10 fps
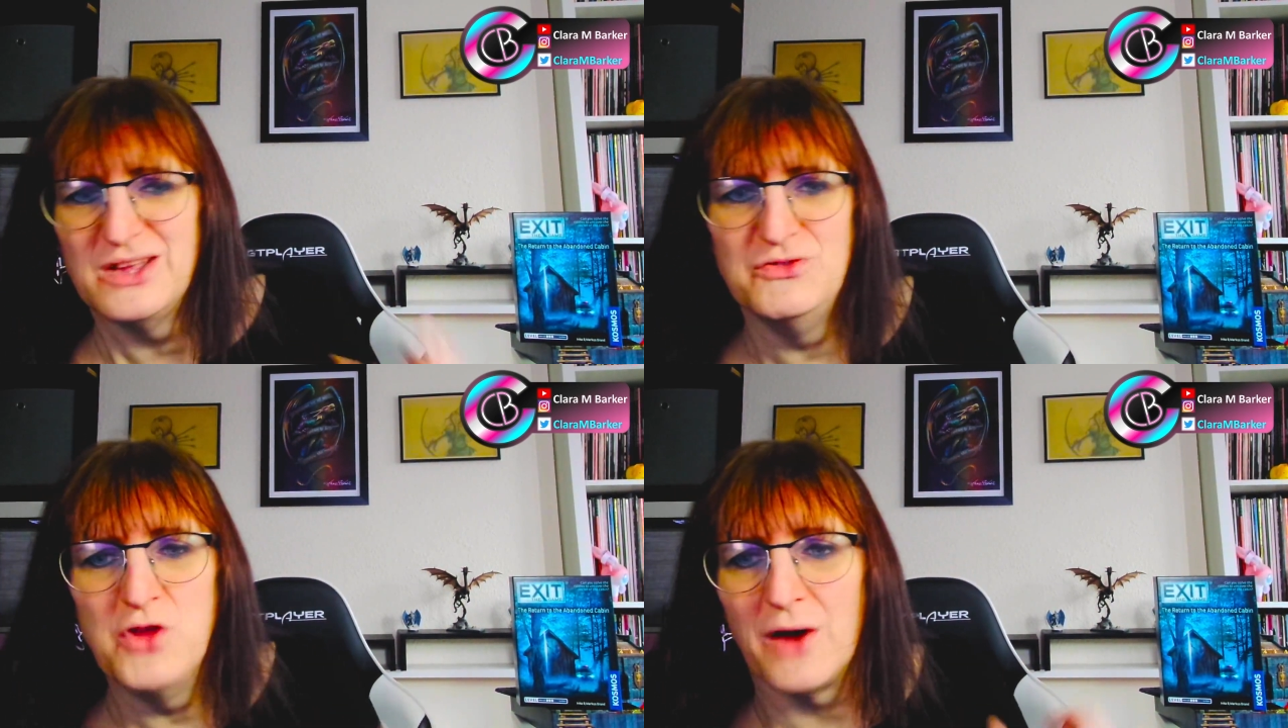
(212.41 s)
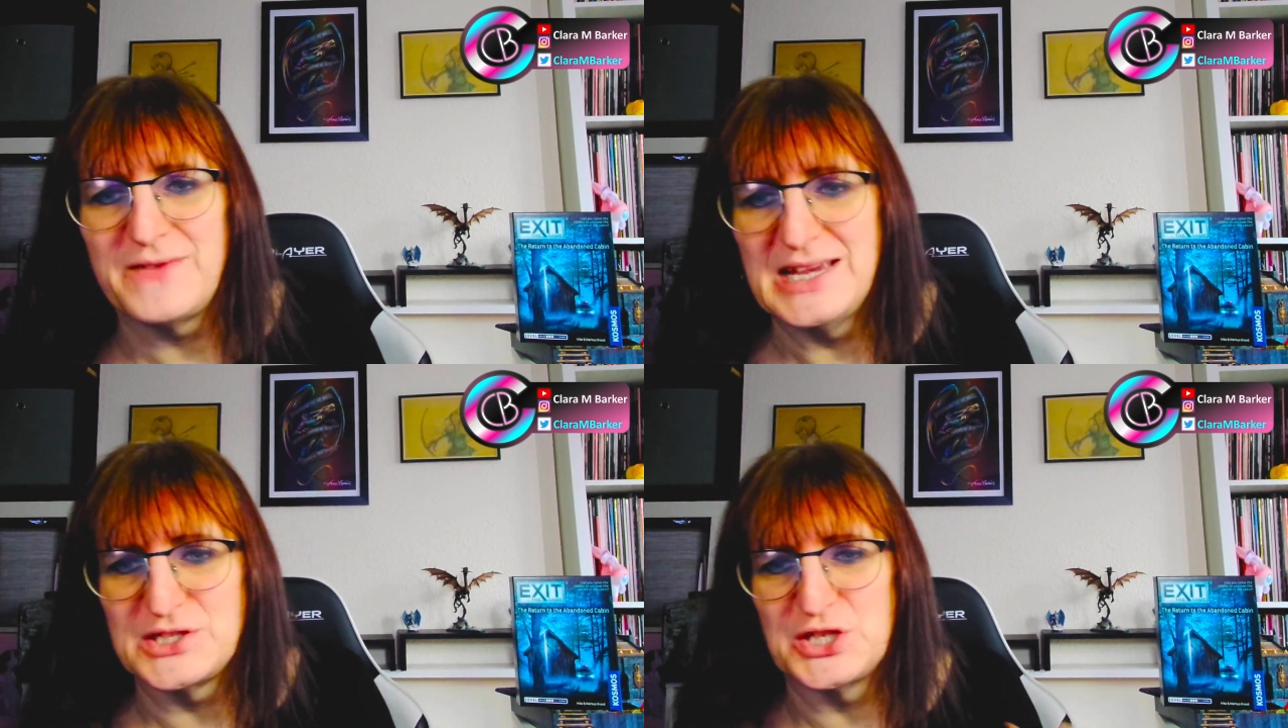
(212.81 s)

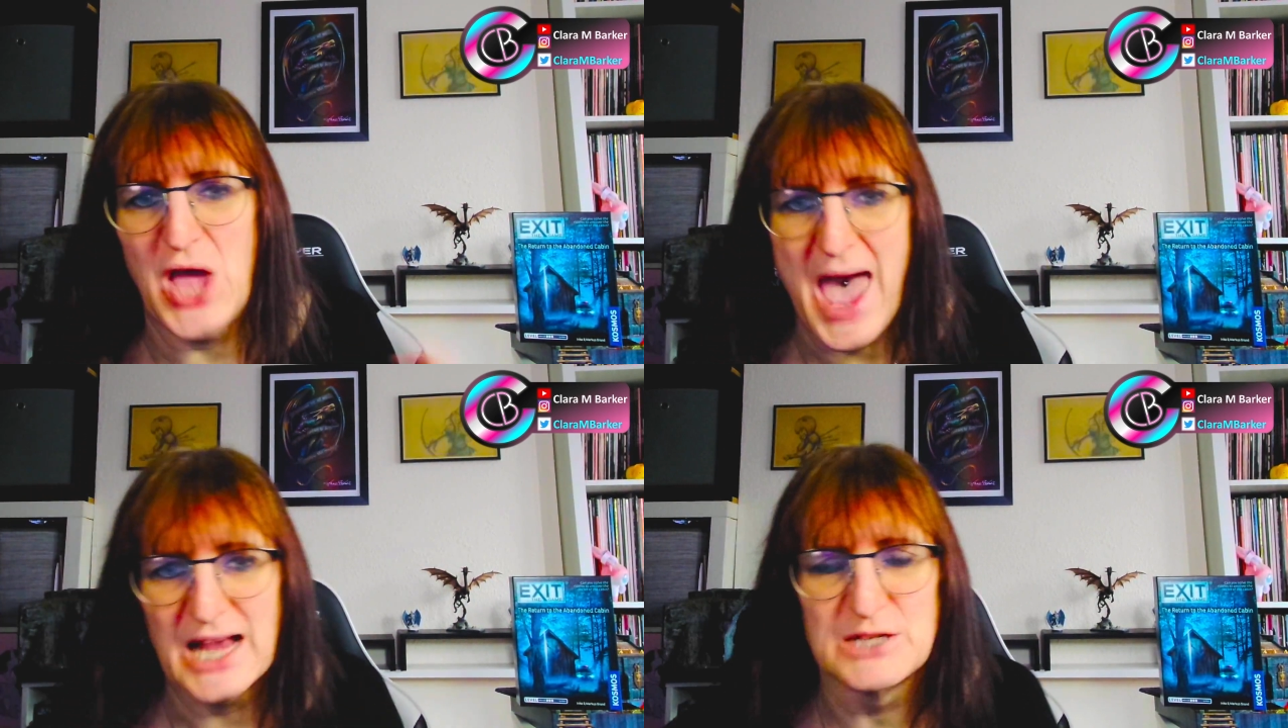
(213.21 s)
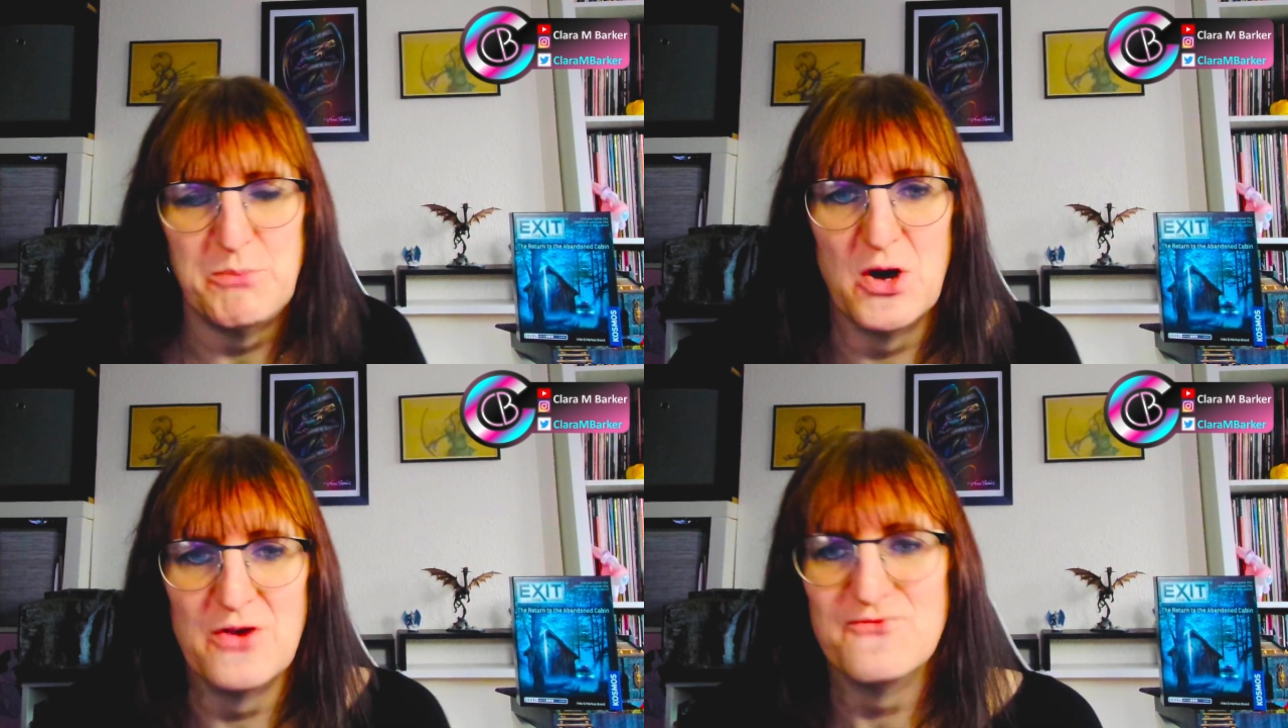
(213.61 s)
novice to
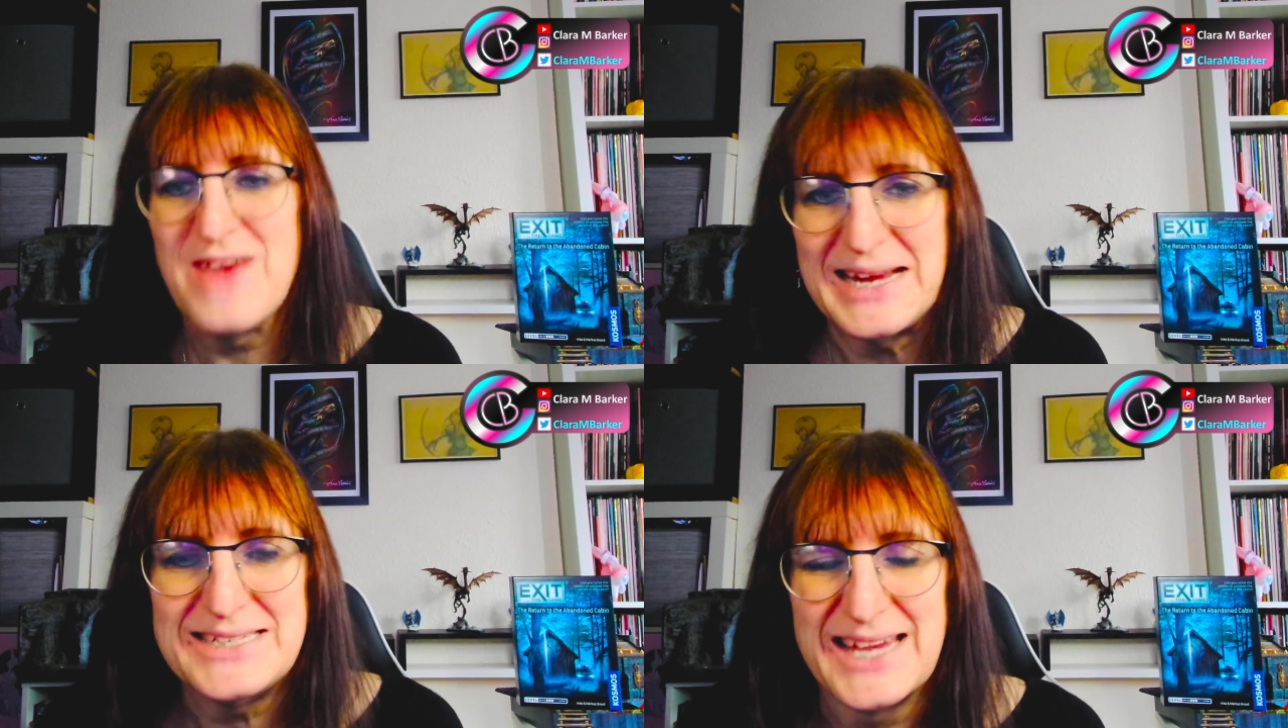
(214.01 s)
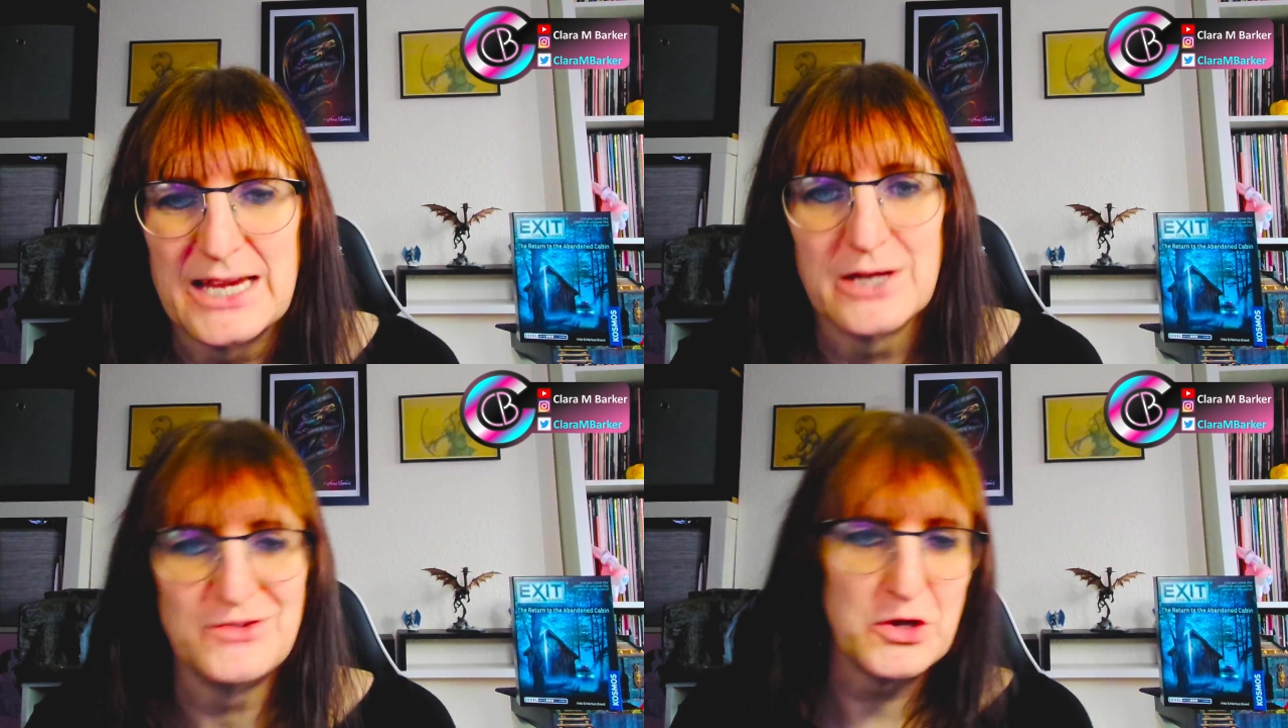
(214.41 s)
expert
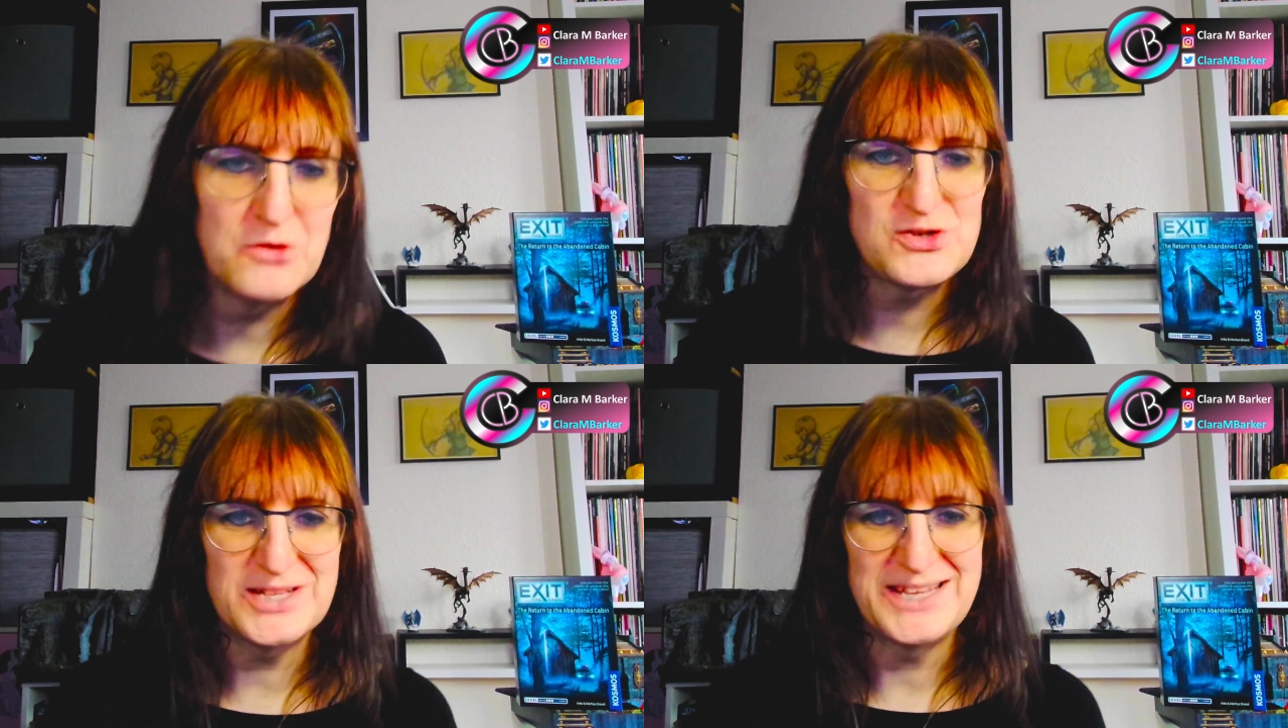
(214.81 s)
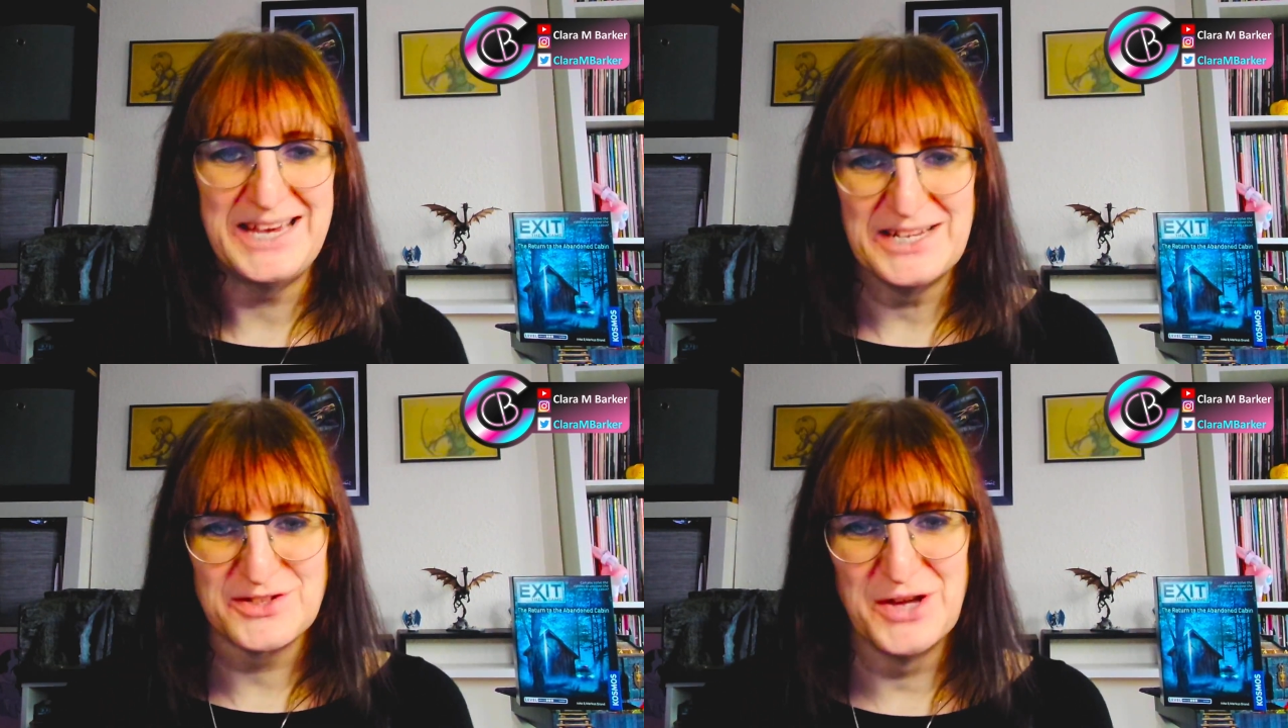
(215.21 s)
rating, and usually
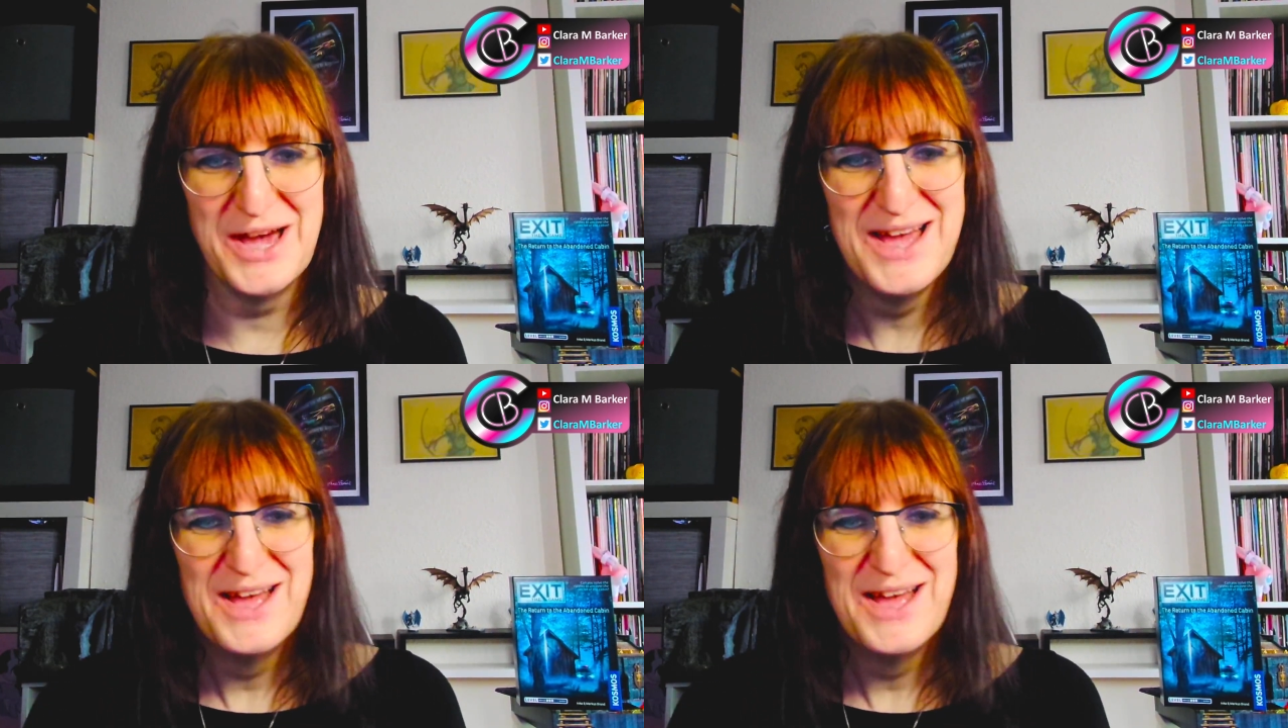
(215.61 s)
it's the